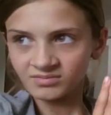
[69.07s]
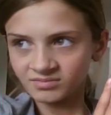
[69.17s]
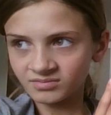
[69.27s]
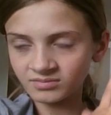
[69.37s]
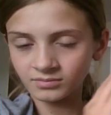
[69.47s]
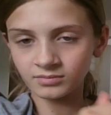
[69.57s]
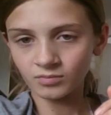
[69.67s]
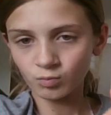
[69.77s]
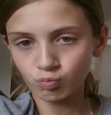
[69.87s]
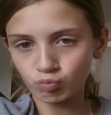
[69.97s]

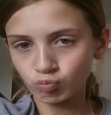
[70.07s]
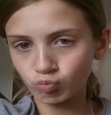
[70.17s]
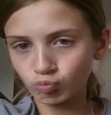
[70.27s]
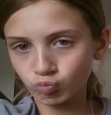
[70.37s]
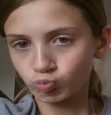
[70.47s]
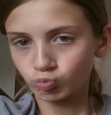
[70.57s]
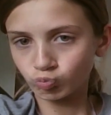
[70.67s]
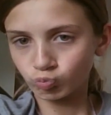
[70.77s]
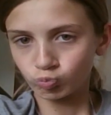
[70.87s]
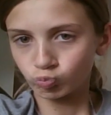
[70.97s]

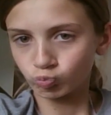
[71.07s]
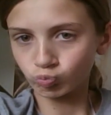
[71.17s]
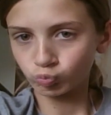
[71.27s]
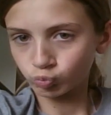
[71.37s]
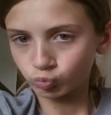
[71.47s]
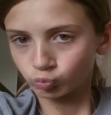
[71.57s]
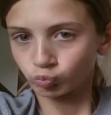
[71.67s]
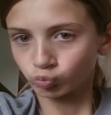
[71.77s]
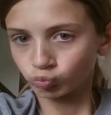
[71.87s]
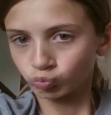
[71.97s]

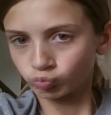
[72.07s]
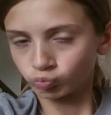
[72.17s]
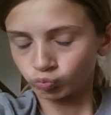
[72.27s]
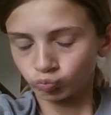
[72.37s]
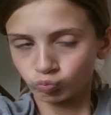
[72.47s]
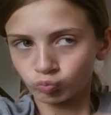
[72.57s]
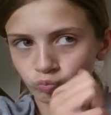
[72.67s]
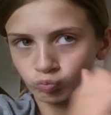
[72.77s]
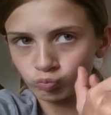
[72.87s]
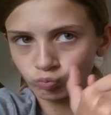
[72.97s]

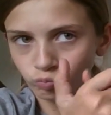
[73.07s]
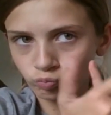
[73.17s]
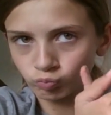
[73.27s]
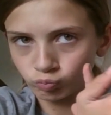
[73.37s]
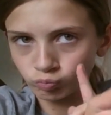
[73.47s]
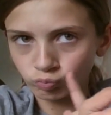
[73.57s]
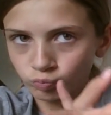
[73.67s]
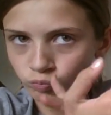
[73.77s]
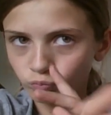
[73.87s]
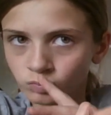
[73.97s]

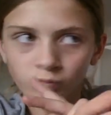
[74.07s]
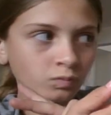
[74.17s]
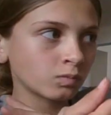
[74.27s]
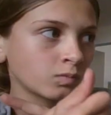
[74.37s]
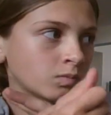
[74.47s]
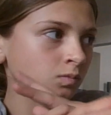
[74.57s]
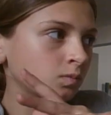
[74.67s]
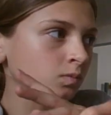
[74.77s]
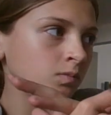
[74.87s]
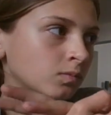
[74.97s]

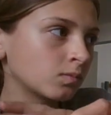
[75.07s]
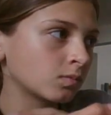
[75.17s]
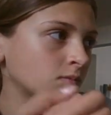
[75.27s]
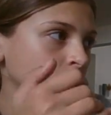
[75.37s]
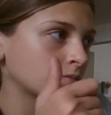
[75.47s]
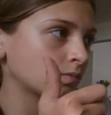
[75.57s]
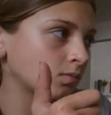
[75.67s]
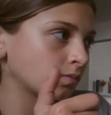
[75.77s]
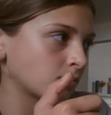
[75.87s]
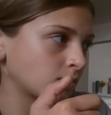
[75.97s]

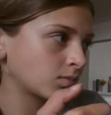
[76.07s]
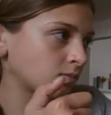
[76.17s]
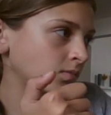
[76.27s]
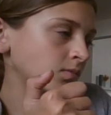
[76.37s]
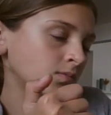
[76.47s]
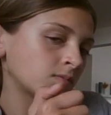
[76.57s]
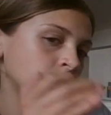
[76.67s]
No one is speaking in this clip.